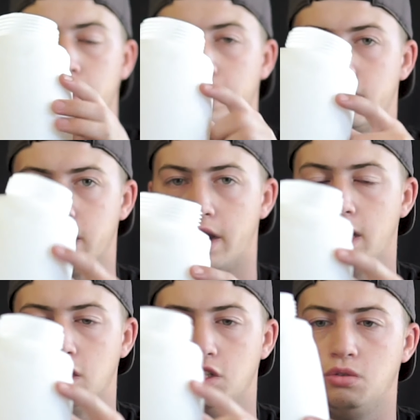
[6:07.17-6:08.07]
That's the
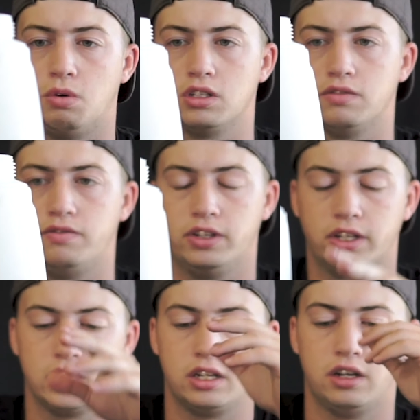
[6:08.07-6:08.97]
highest you'd want to fill
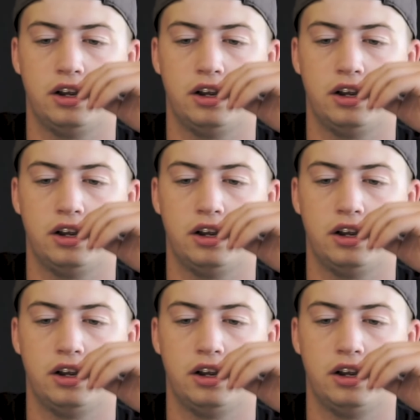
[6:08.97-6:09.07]
it.